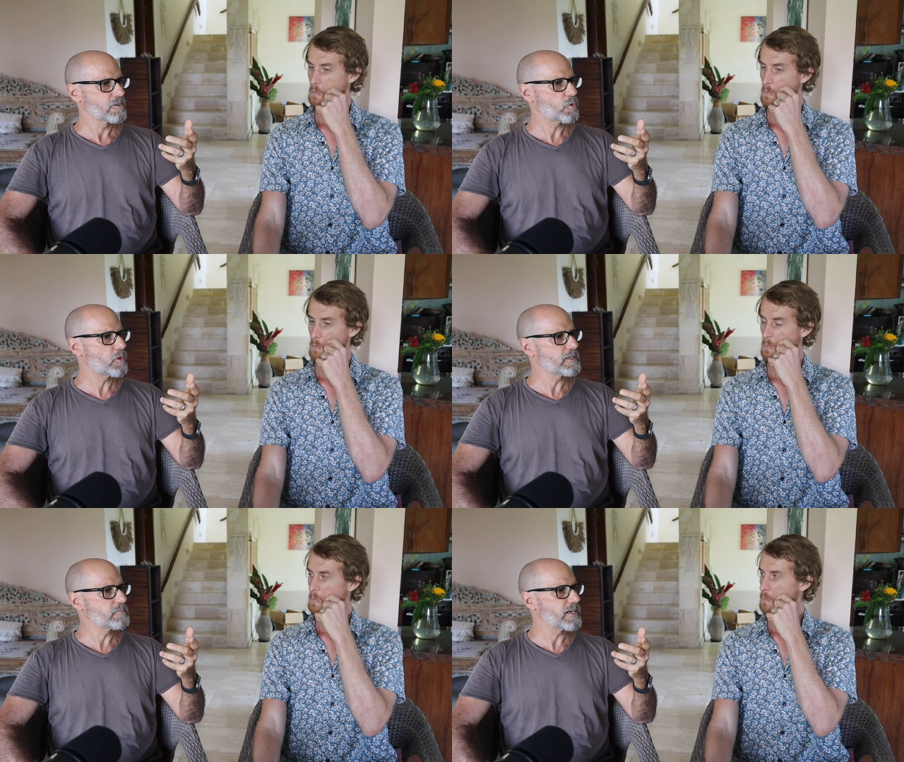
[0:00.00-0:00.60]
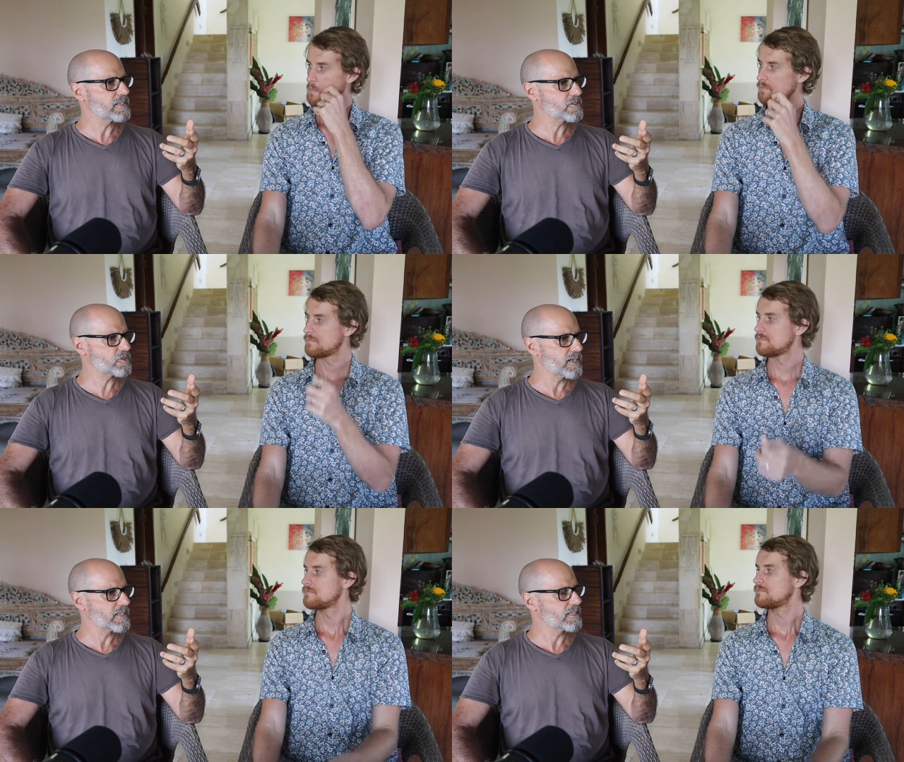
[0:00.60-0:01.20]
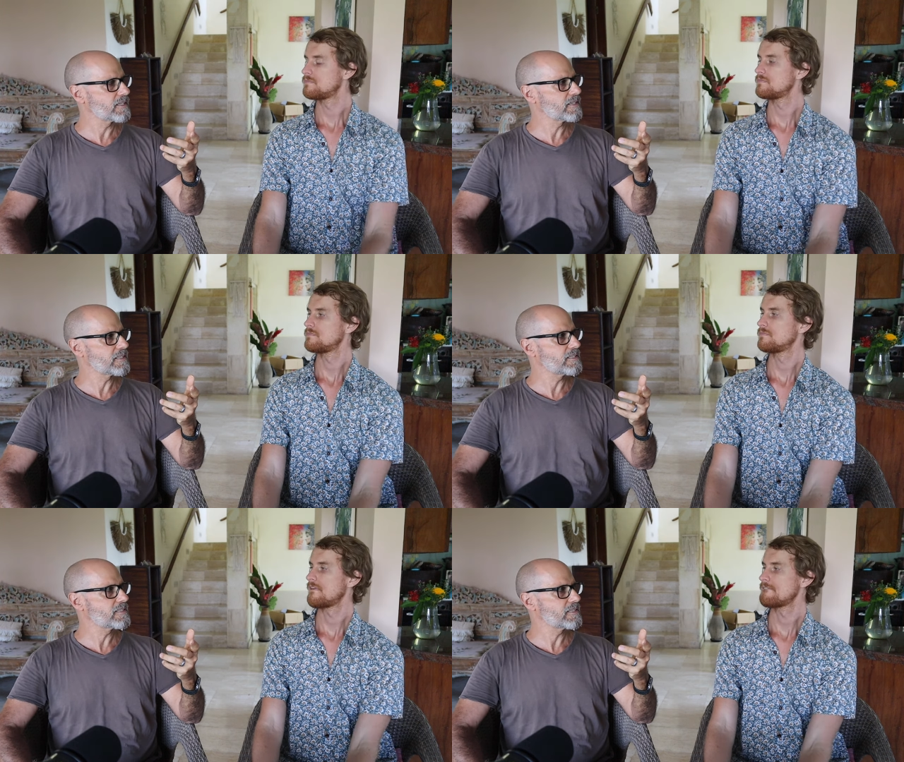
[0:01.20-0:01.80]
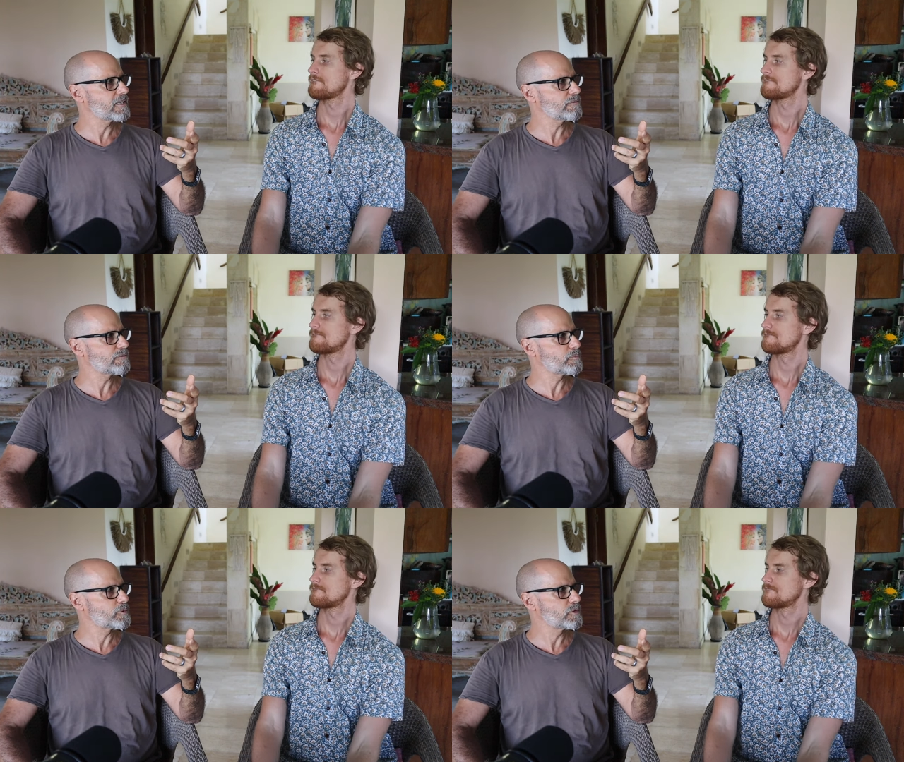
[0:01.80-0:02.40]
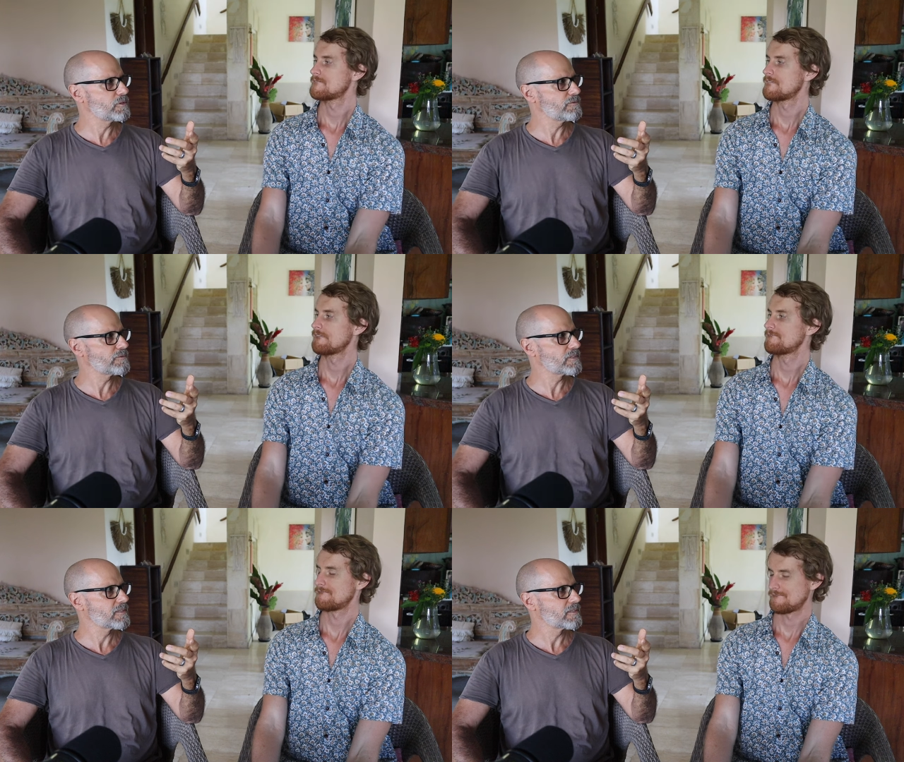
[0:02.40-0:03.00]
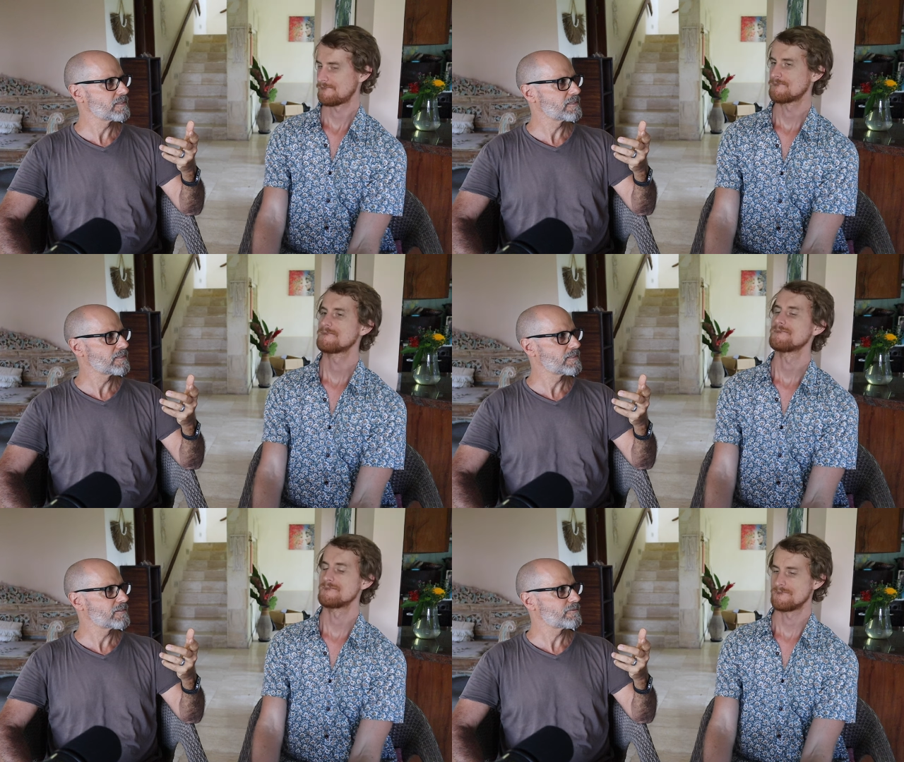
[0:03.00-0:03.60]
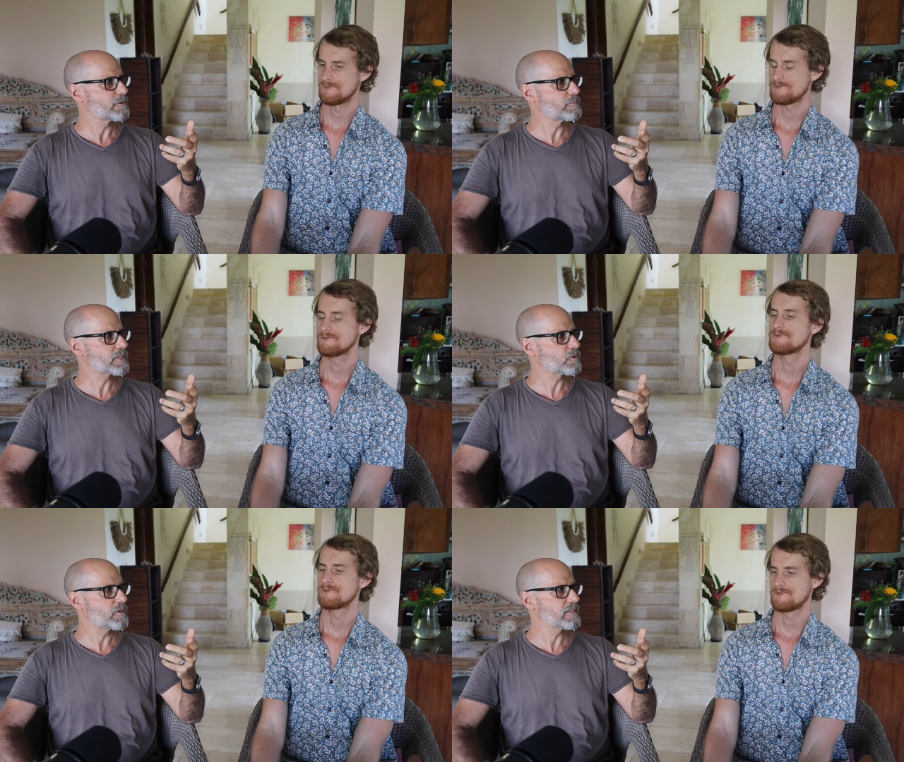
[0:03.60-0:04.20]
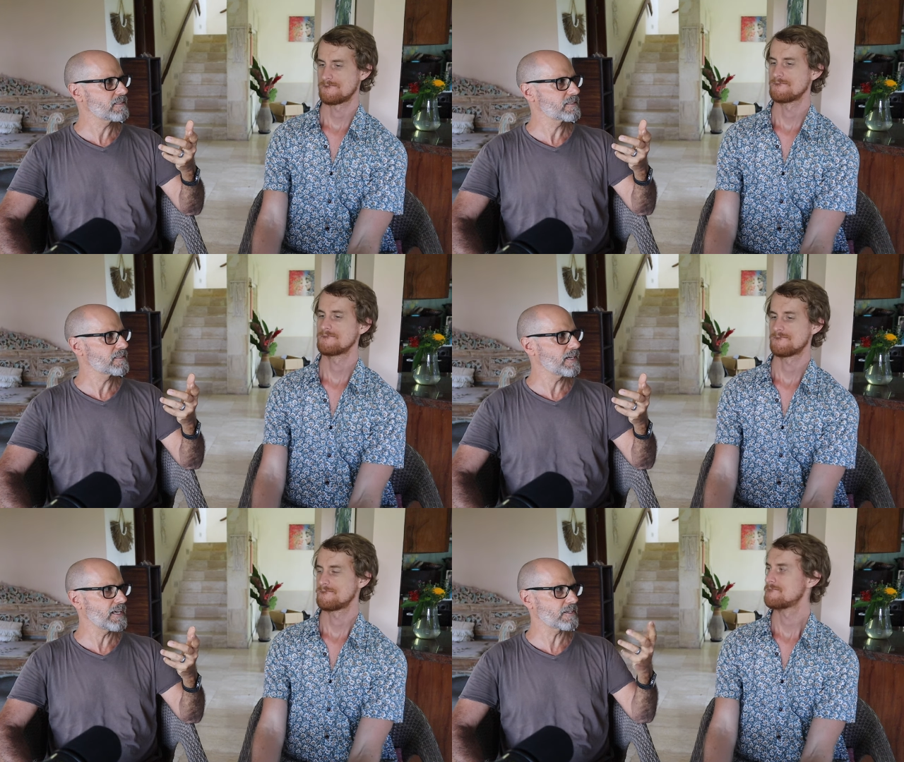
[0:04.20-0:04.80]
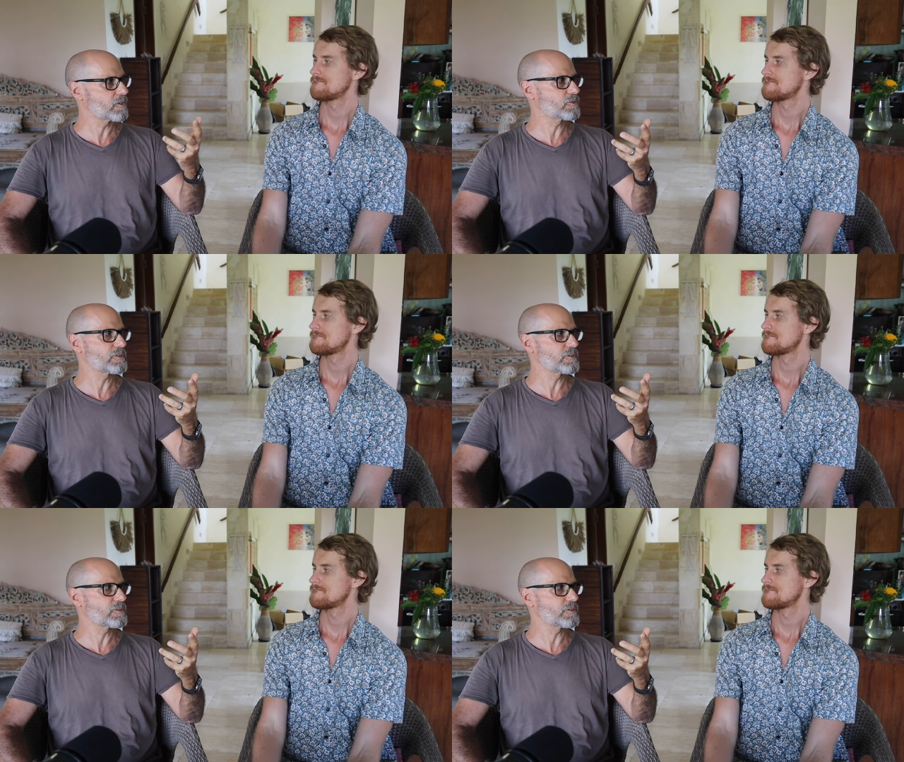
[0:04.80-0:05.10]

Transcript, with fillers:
Speaker 1: Coinbase tried to get an ETF approved mm-hmm. for Bitcoin, and it got